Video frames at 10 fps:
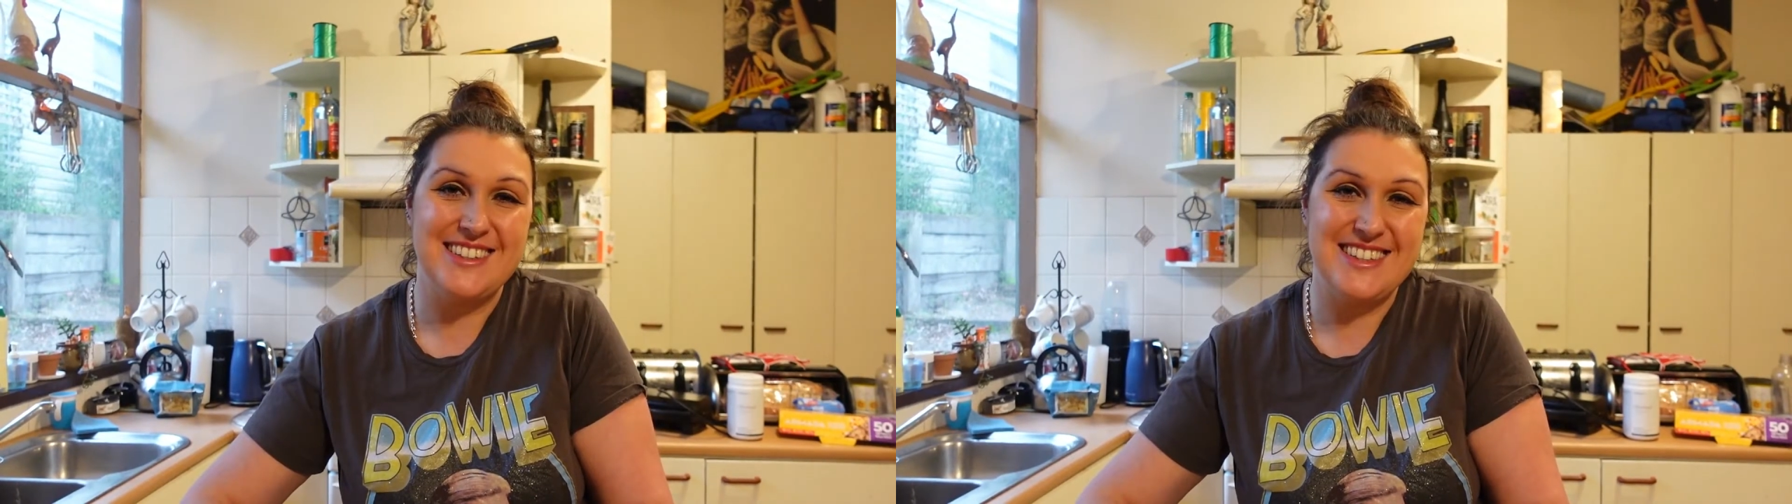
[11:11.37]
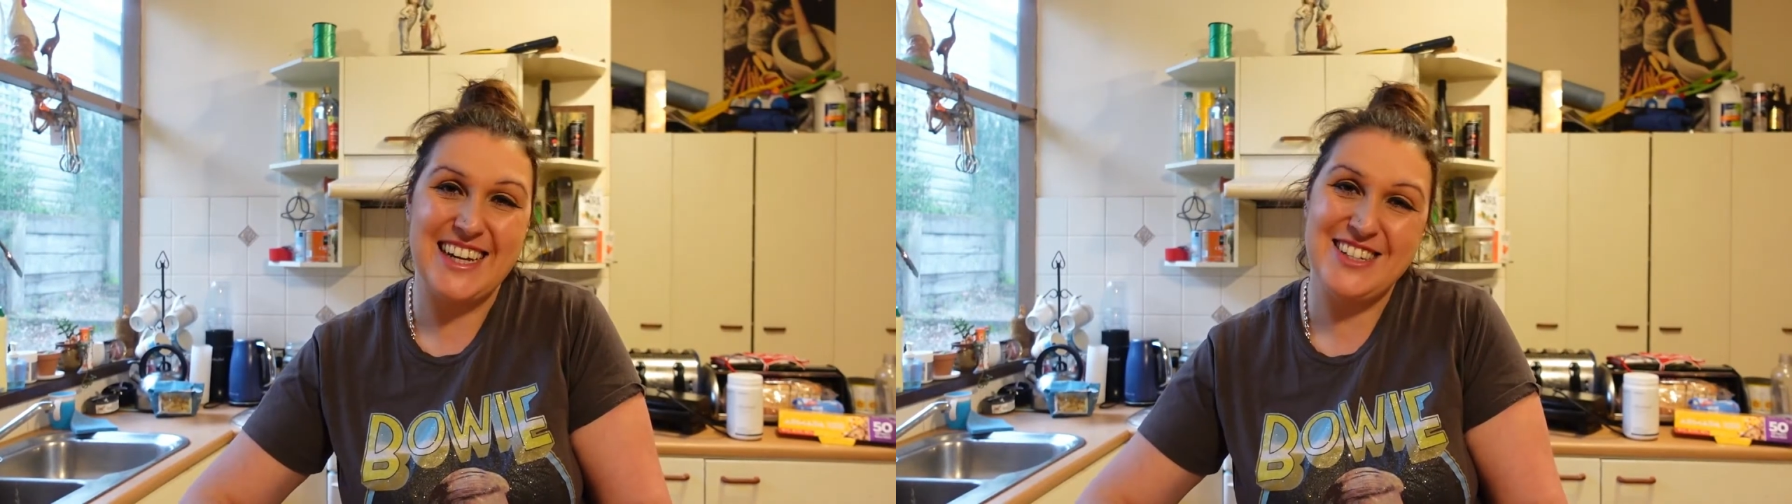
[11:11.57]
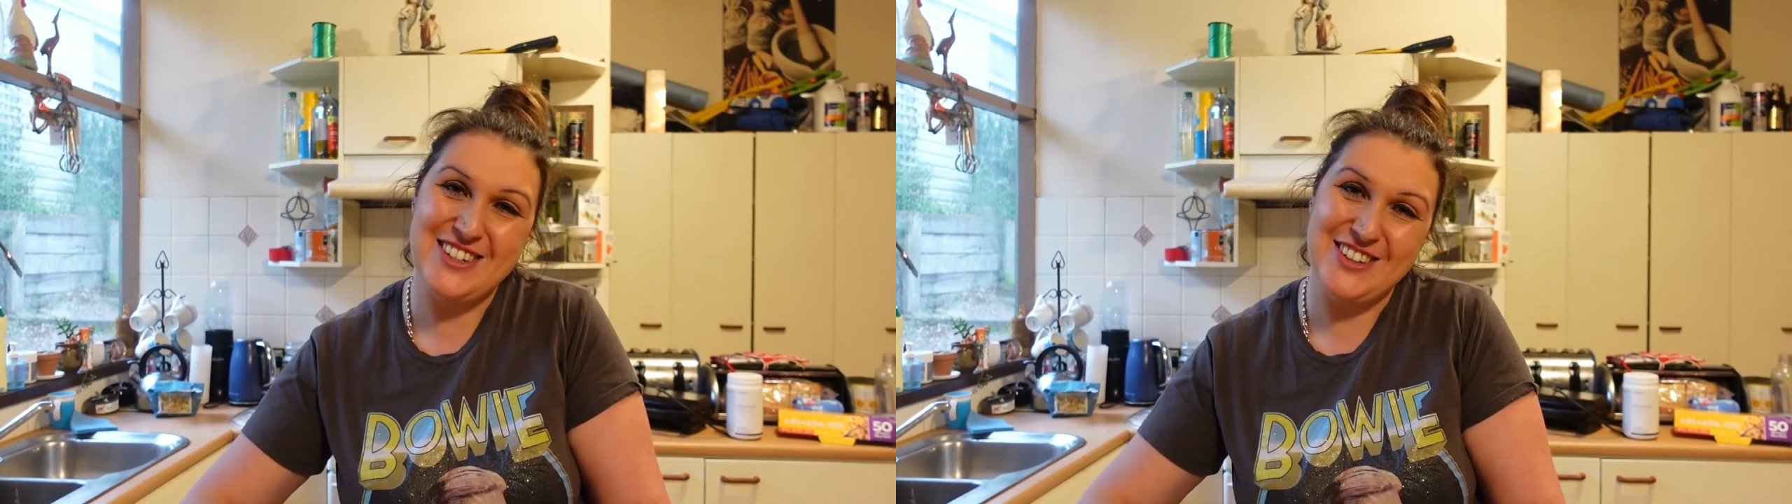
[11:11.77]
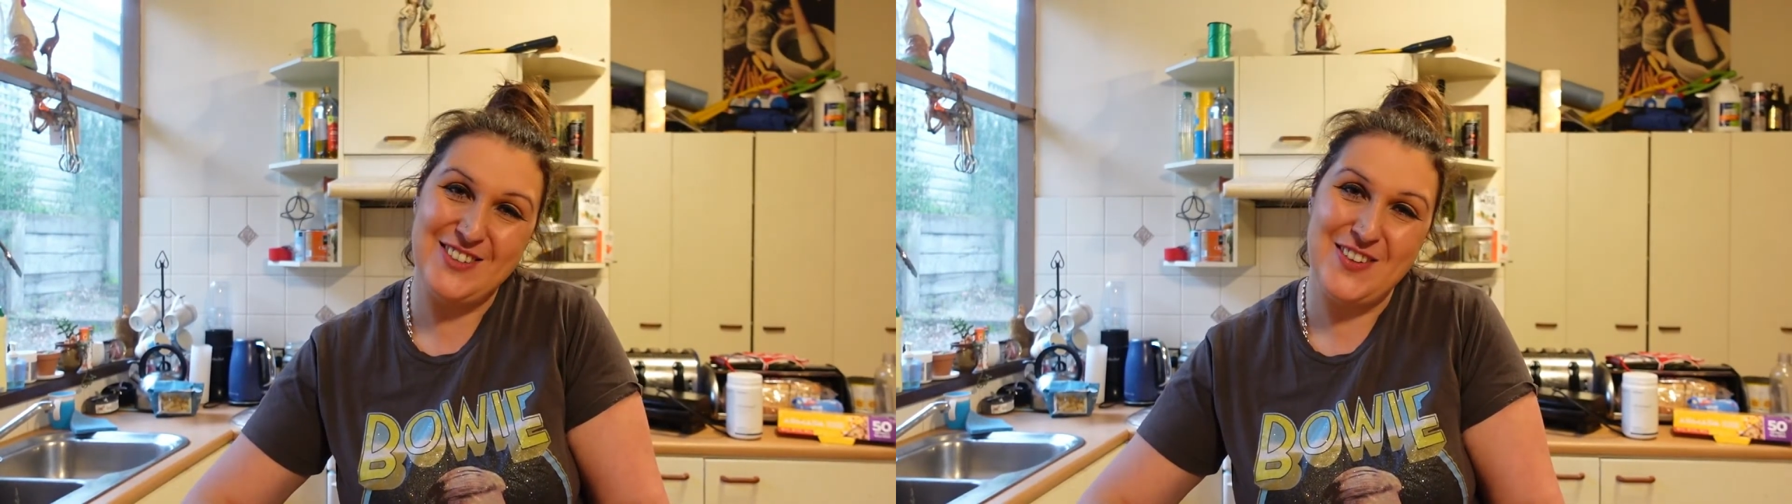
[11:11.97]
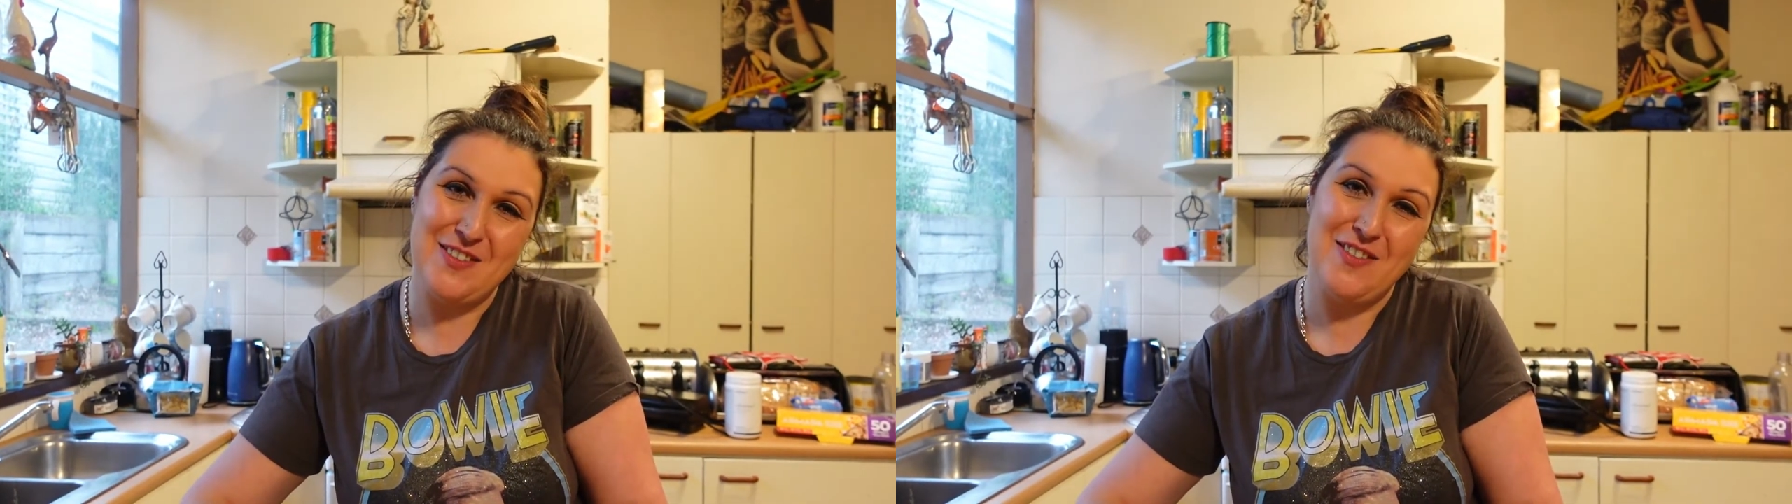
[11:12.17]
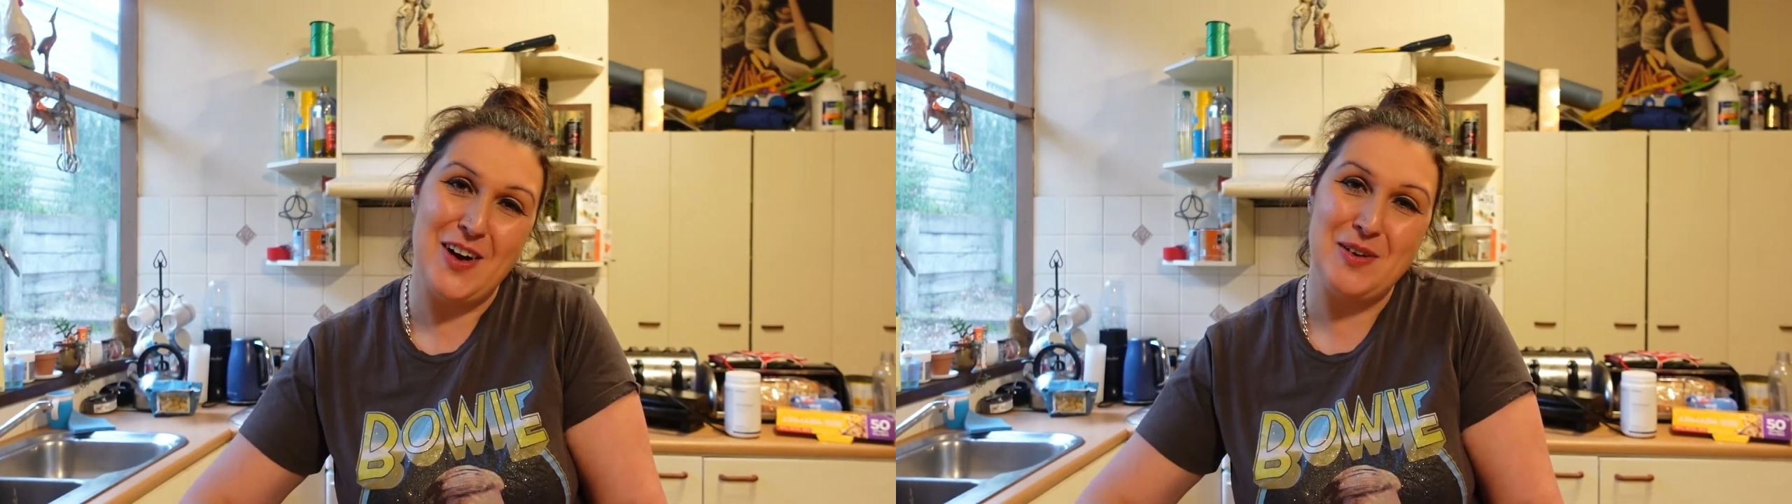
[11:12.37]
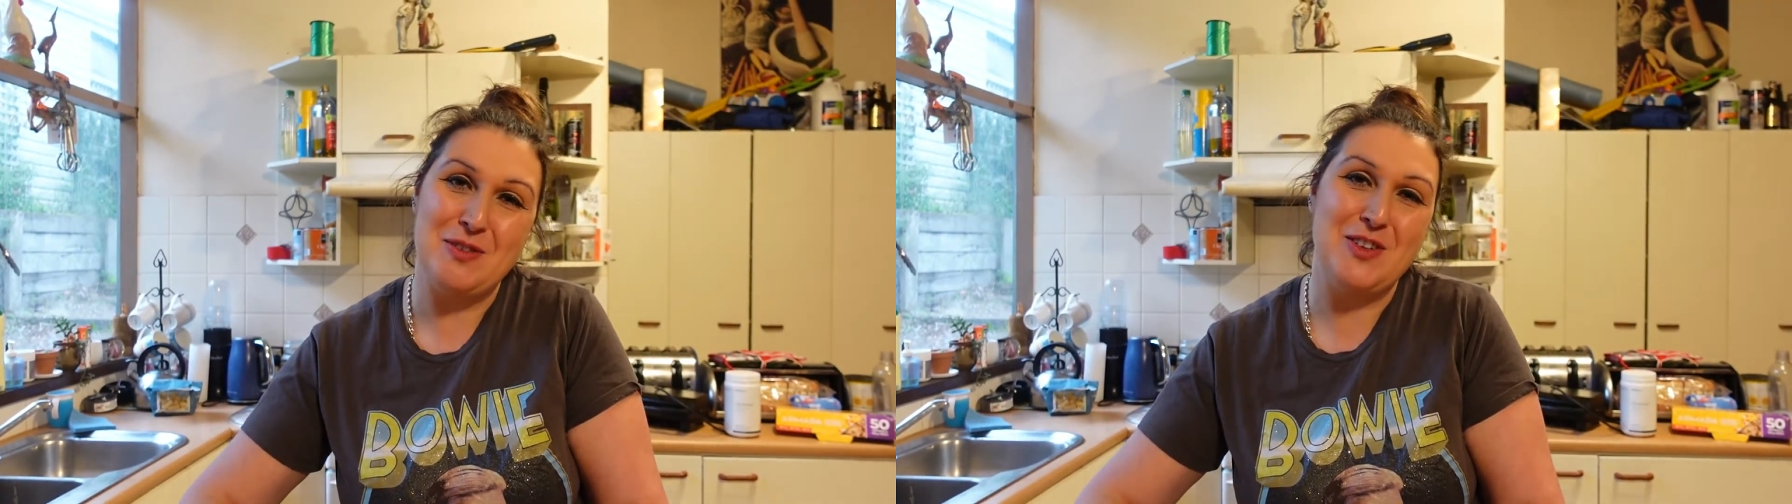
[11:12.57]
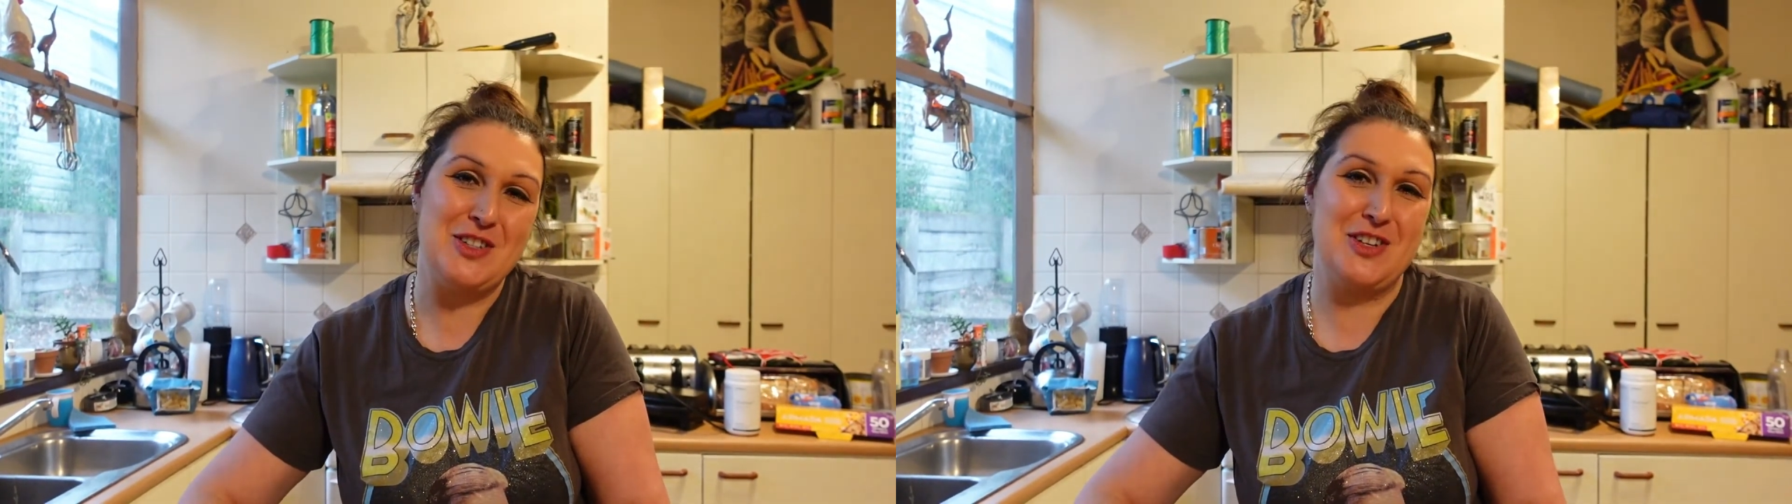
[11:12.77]
Stay tuned for the final
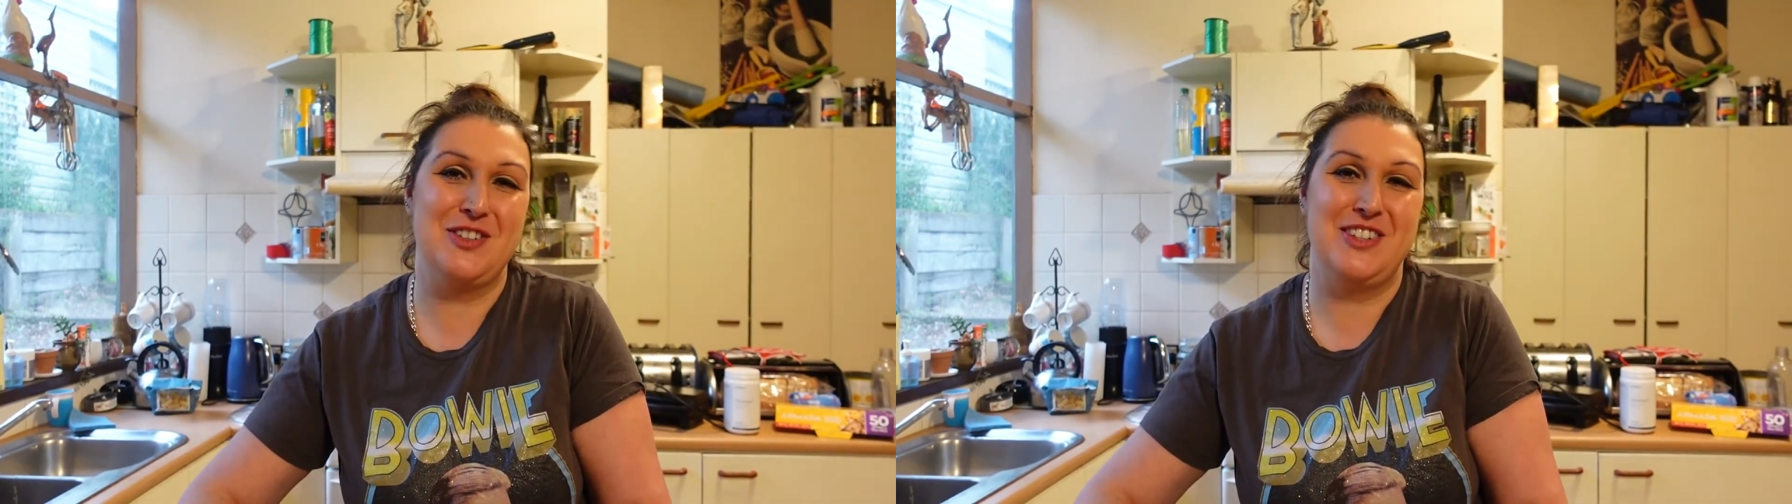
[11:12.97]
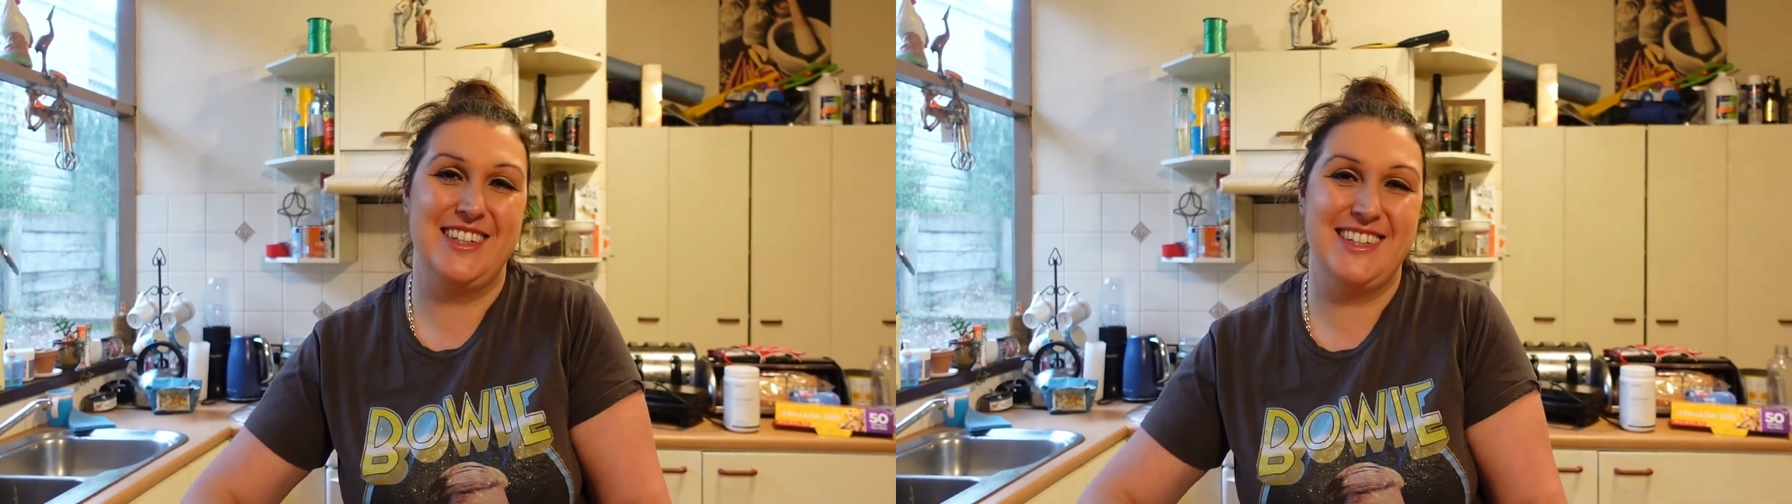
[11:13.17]
result.